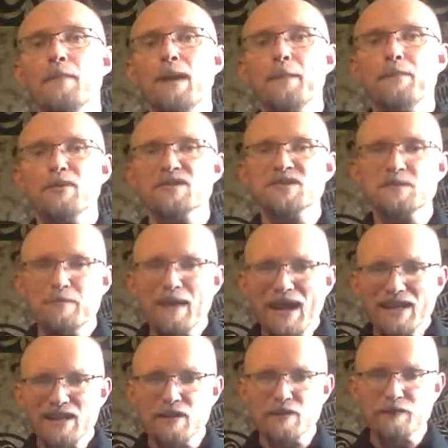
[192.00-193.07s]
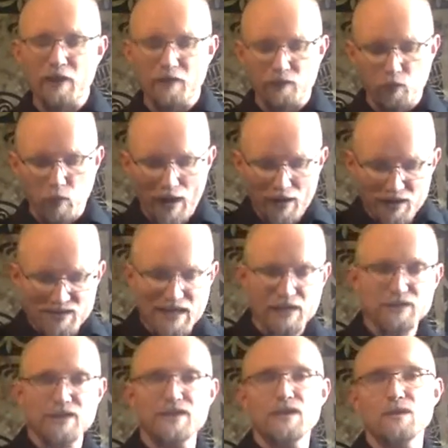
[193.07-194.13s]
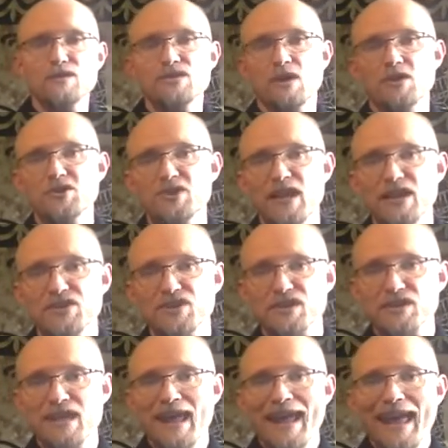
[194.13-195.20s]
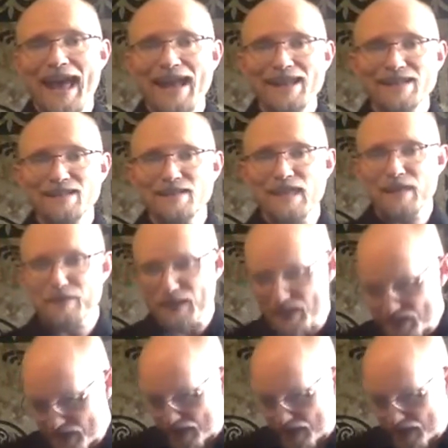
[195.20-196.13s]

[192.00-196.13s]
my perspective of where exactly the notes are changes. Add into that things